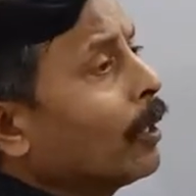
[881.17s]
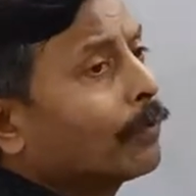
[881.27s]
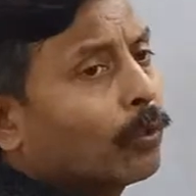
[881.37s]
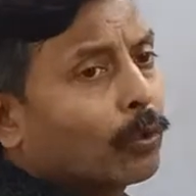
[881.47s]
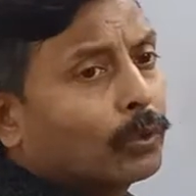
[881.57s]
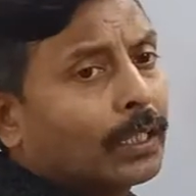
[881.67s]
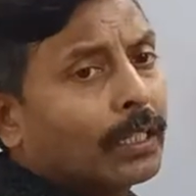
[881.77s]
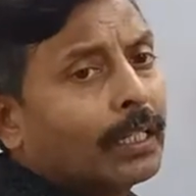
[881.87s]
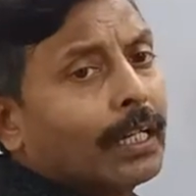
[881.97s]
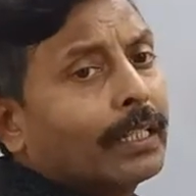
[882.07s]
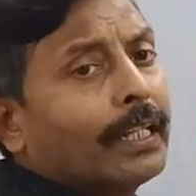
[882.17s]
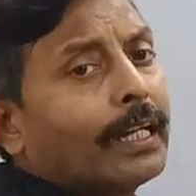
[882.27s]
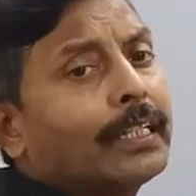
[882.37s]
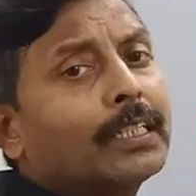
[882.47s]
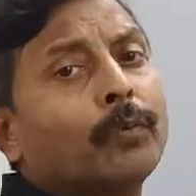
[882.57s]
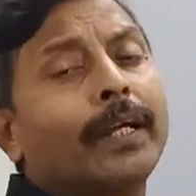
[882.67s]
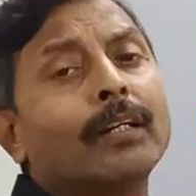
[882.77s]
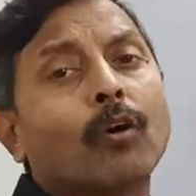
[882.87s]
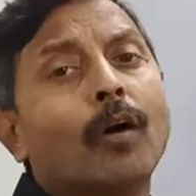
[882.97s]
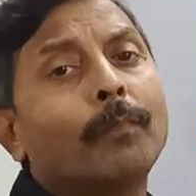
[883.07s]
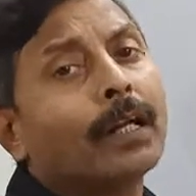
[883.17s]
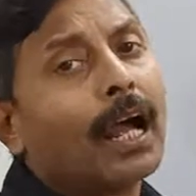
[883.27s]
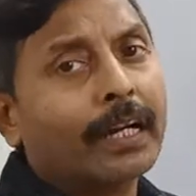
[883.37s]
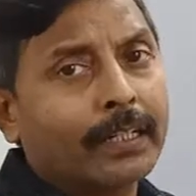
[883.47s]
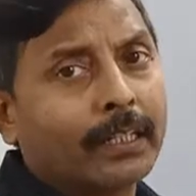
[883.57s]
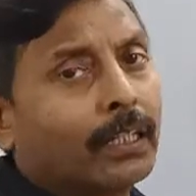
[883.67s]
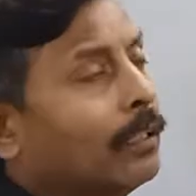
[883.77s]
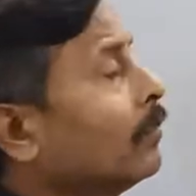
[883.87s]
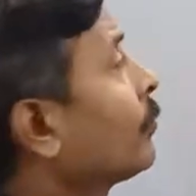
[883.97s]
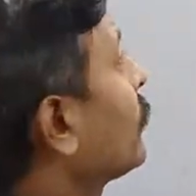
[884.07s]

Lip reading: of corrosion, that is when copper article,